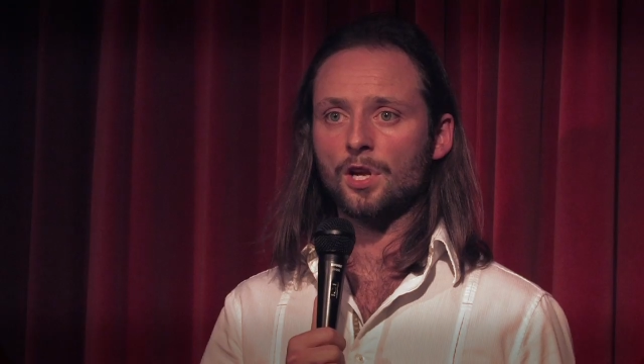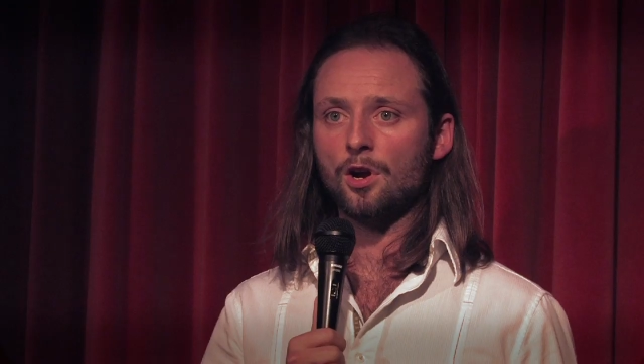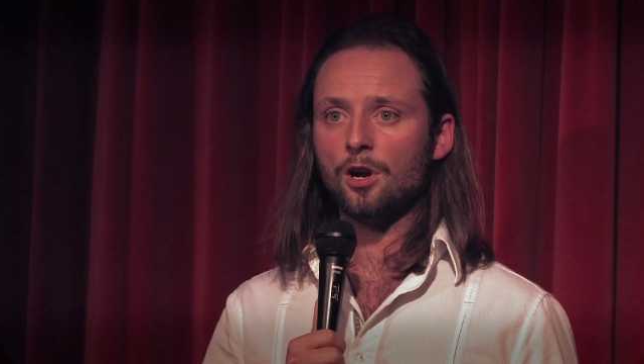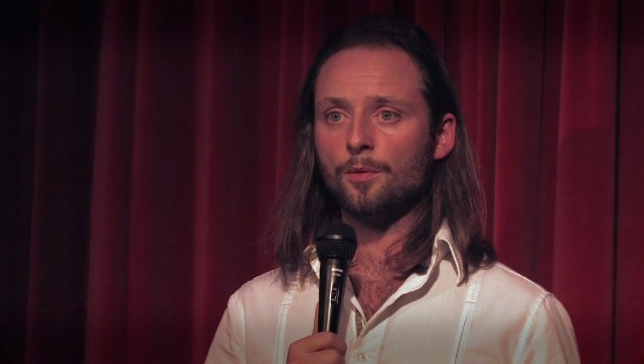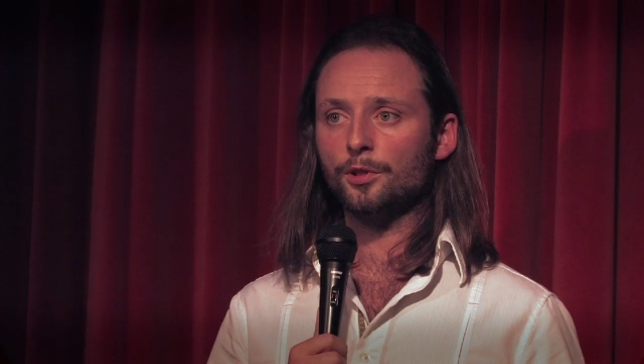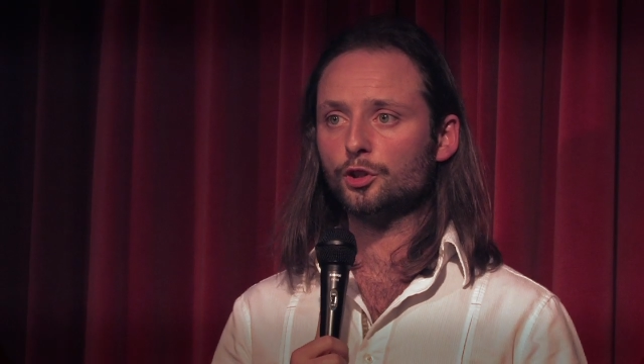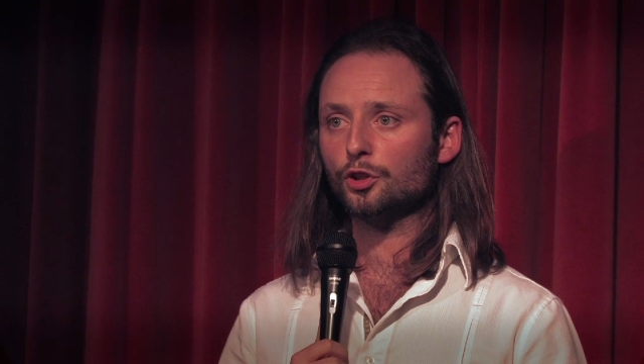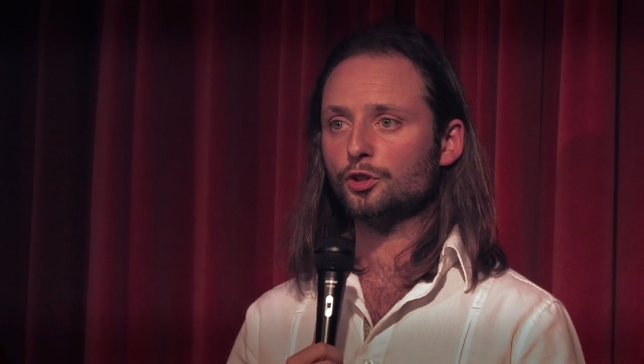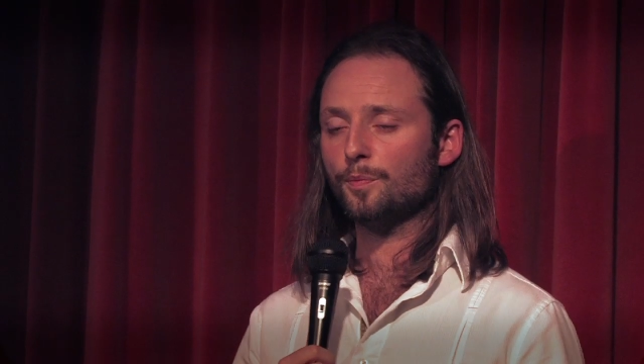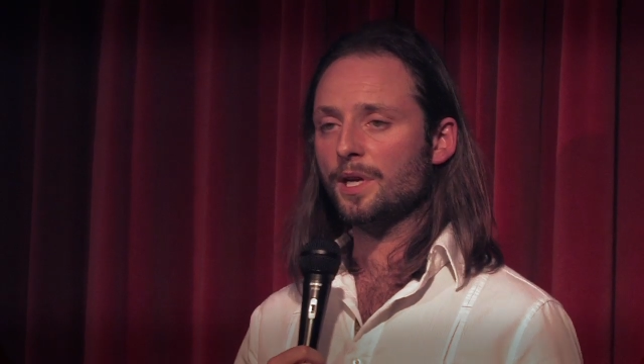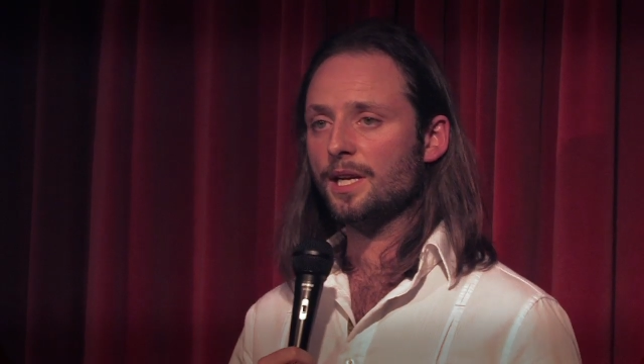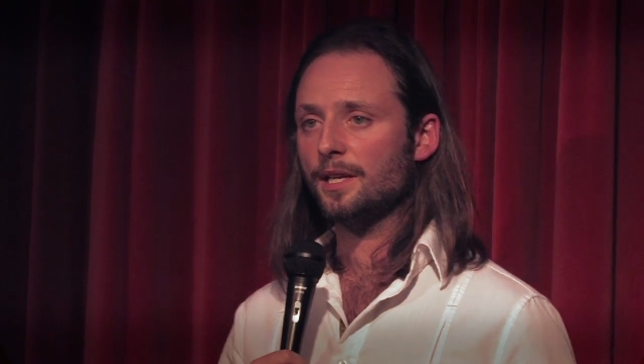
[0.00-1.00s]
Or am I just
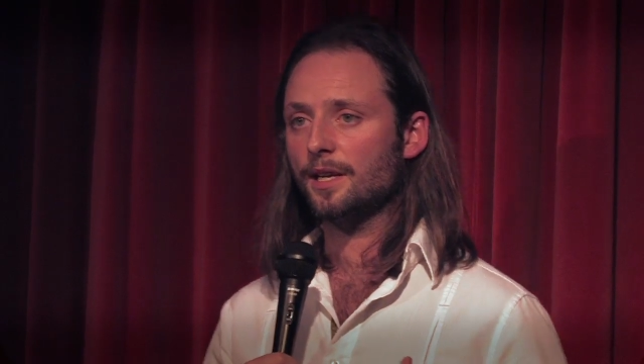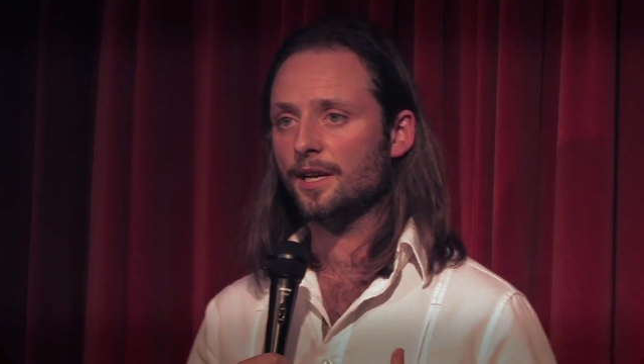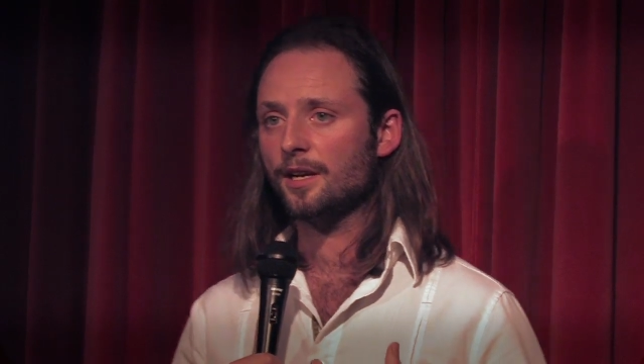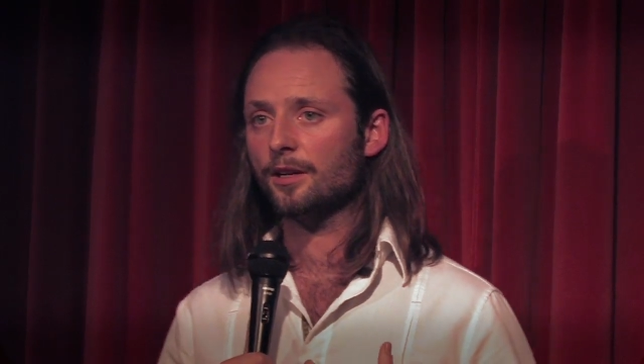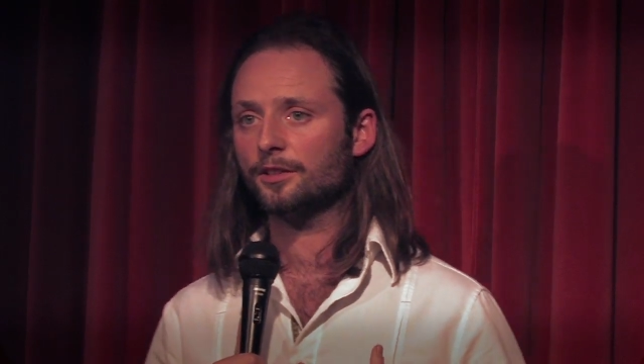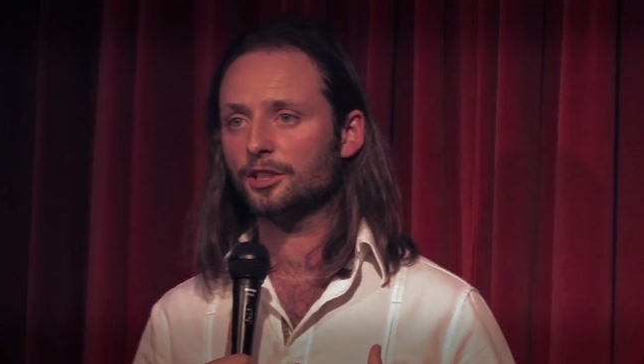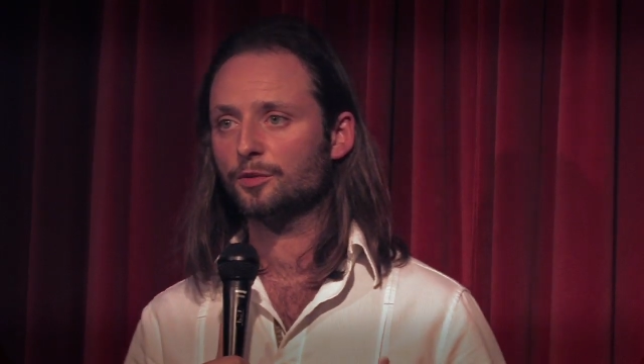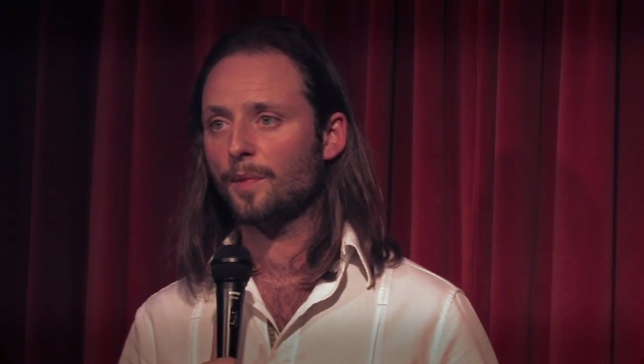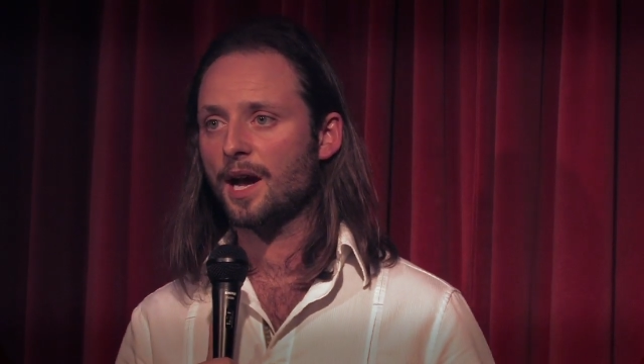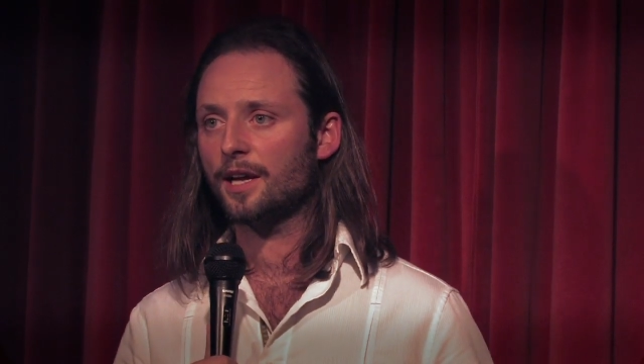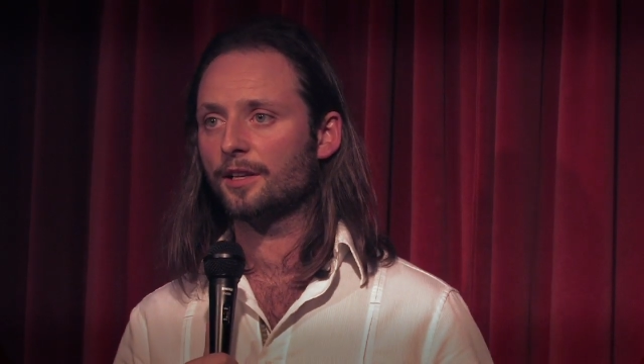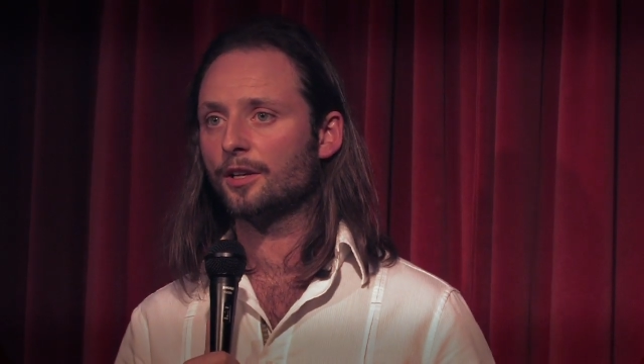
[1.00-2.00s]
me, here, this
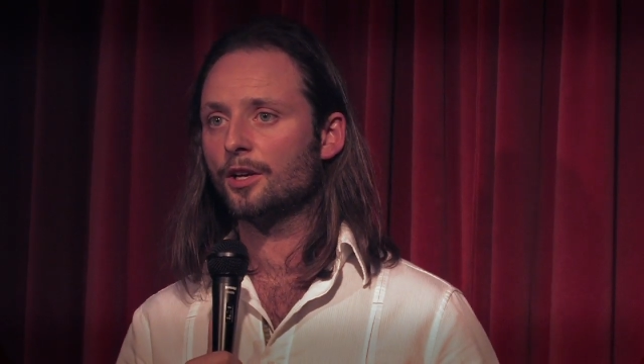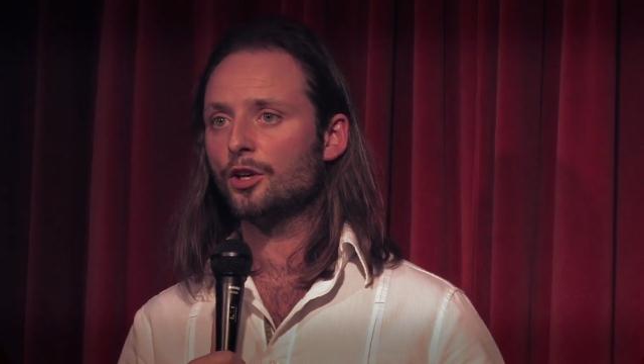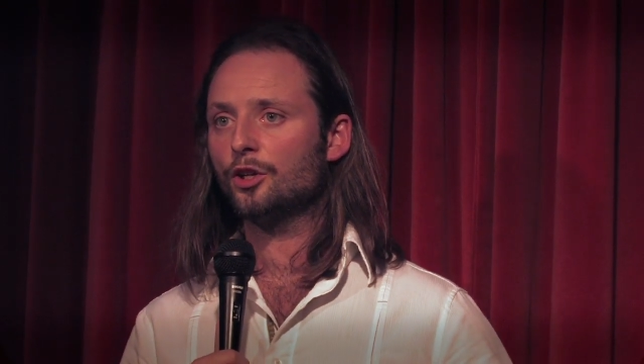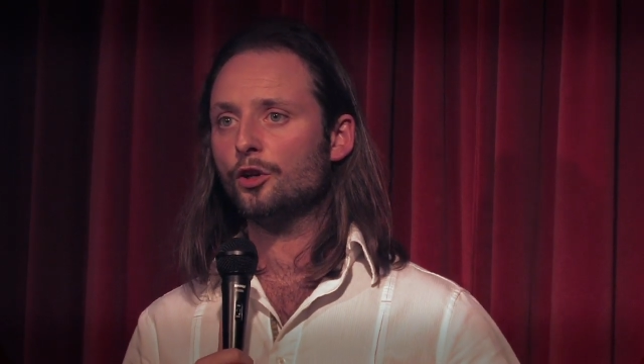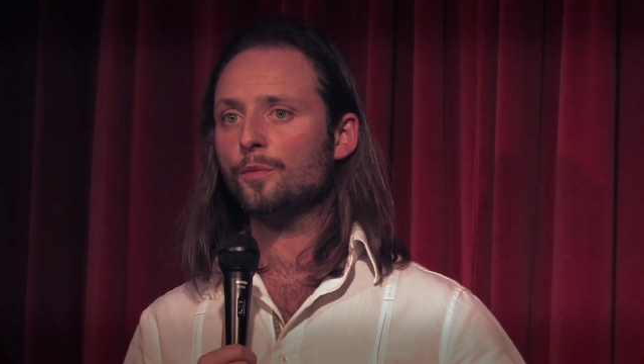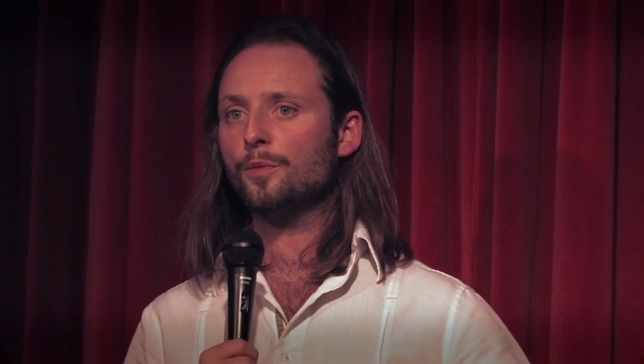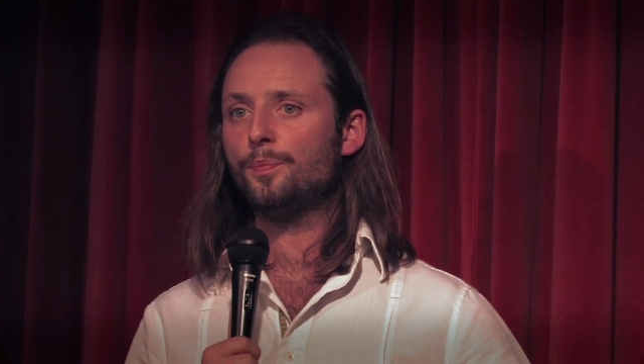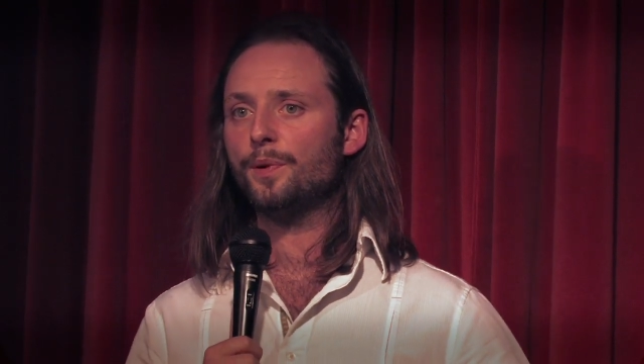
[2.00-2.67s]
man, human